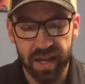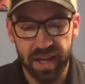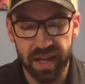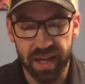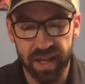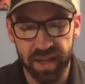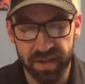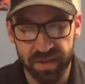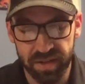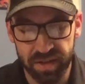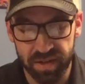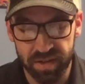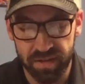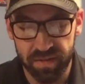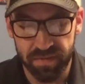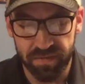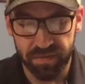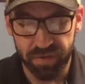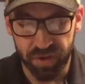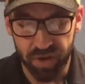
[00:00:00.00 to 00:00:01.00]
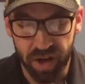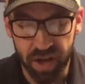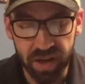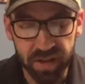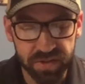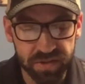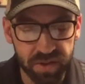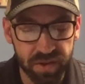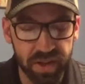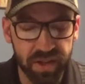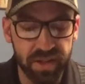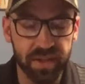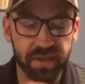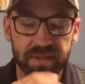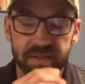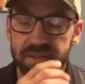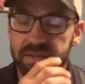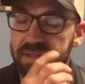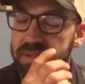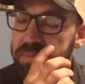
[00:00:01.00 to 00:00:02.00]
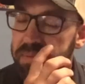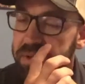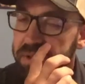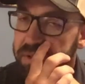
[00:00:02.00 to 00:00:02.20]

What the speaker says: And for us, he does a similar